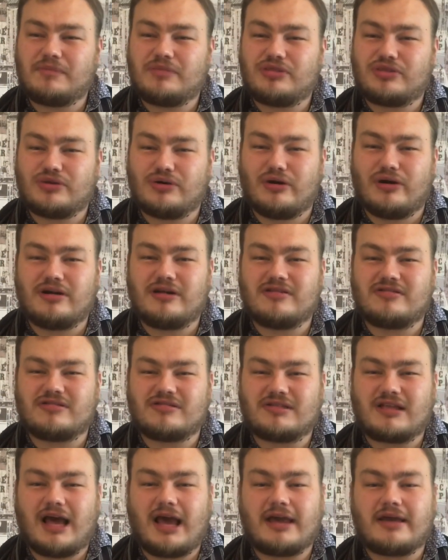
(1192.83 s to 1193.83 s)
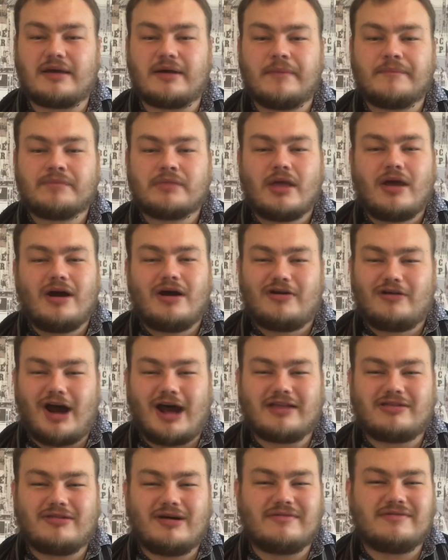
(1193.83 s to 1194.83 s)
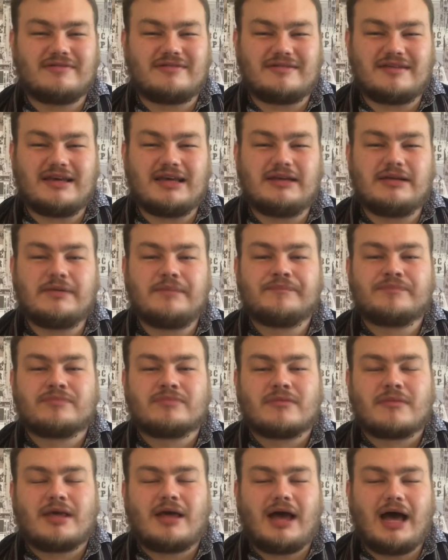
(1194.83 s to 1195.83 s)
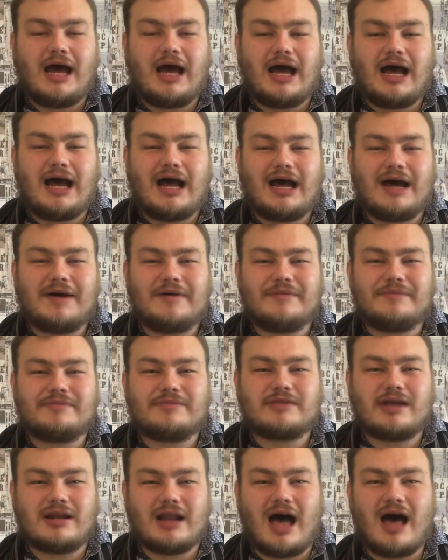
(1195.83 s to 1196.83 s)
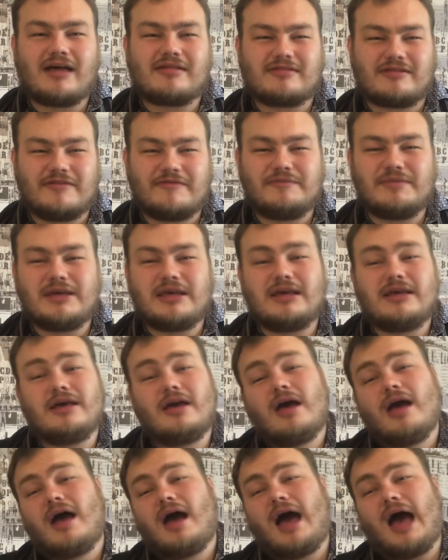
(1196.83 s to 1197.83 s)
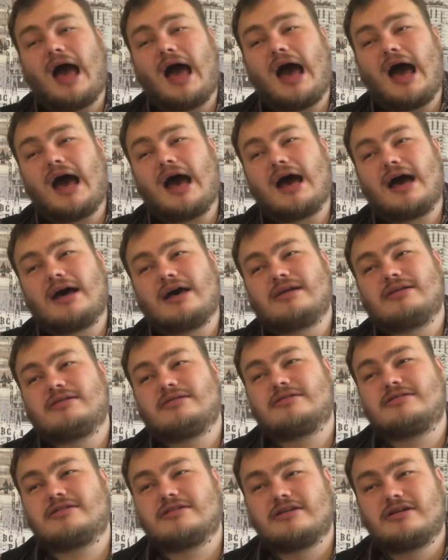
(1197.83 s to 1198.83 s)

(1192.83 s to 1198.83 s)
Thorn is just like, right, you haven't seen the last of me and